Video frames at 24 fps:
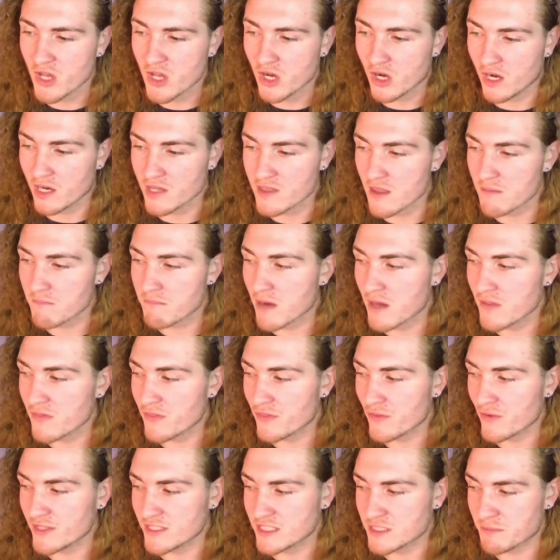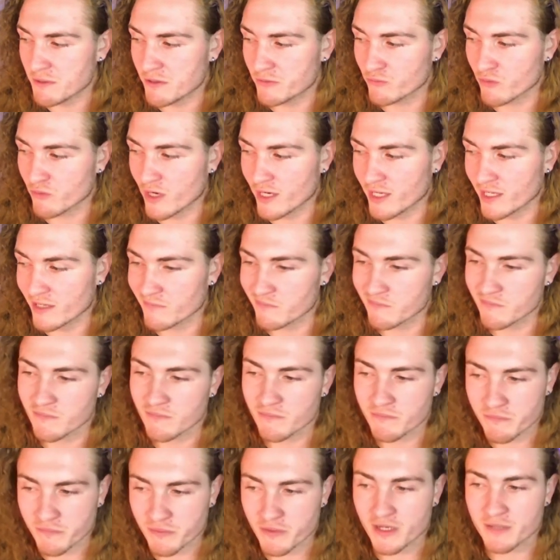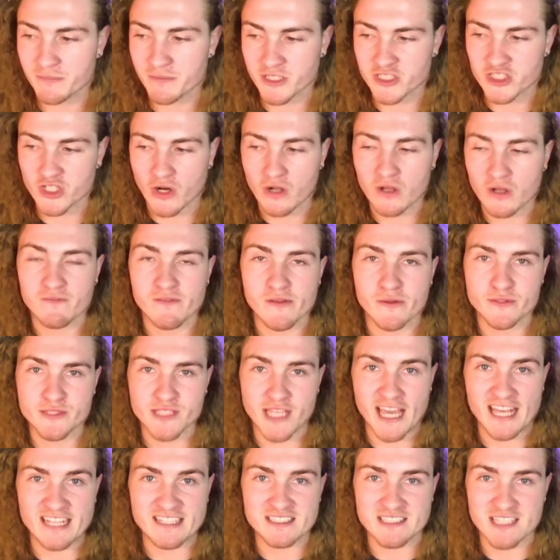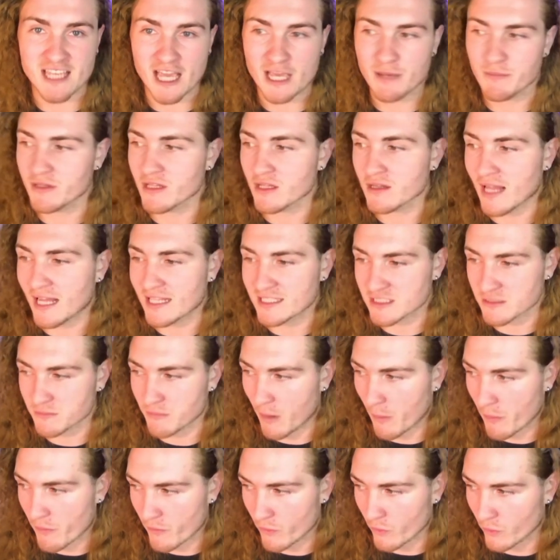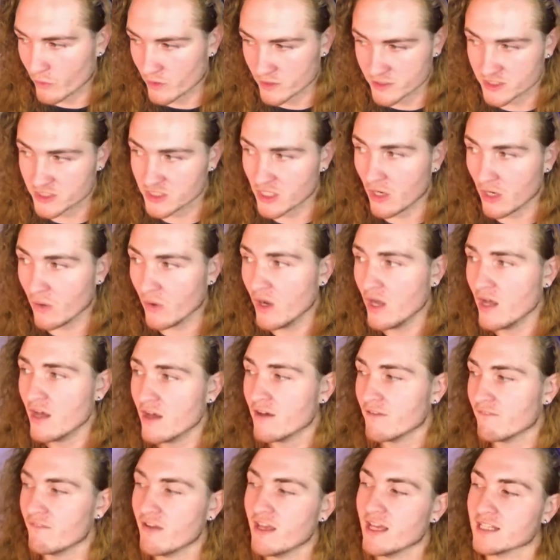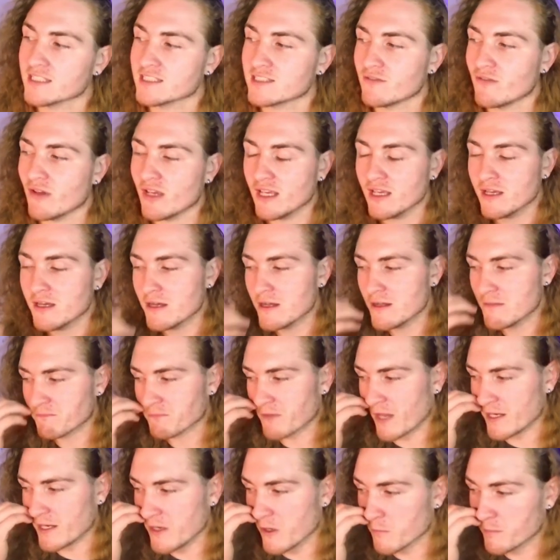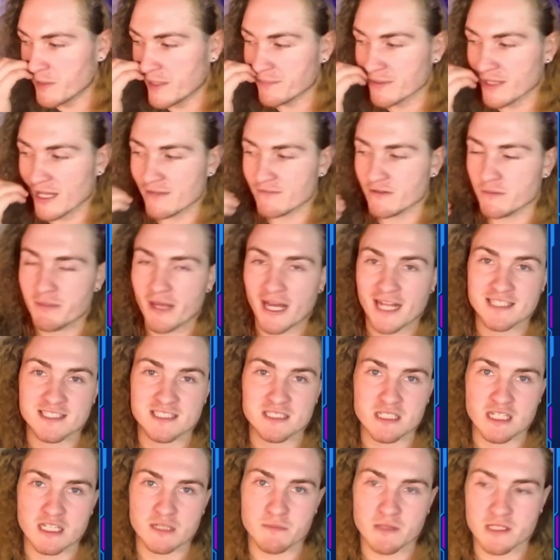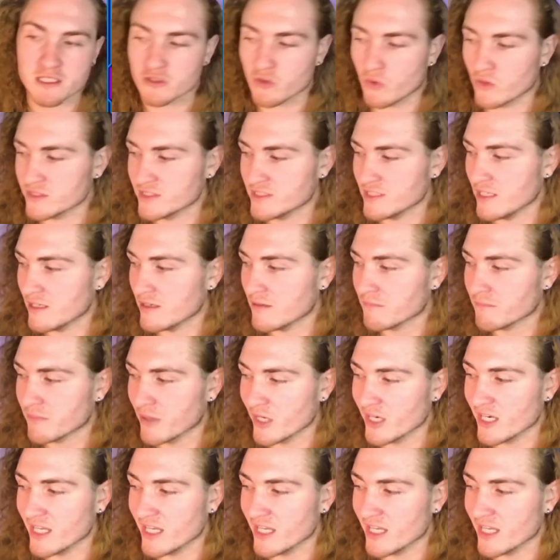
On the month, it's been running. Pretty much all of those gains came in the last month or so. V X V I know people have a bad stigma towards it, but